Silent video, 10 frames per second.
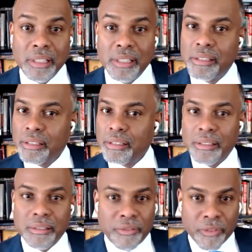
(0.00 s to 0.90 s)

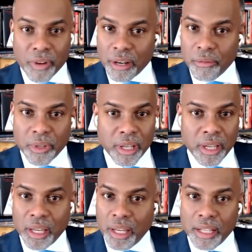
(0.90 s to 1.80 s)
This frame
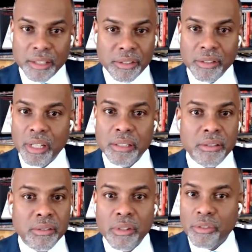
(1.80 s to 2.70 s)
is
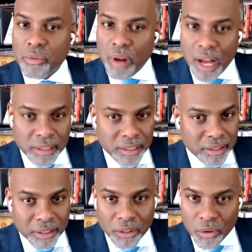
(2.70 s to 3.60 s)

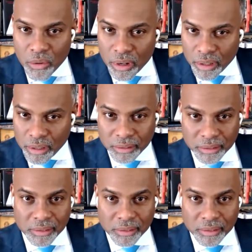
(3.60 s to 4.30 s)
rotten at the core.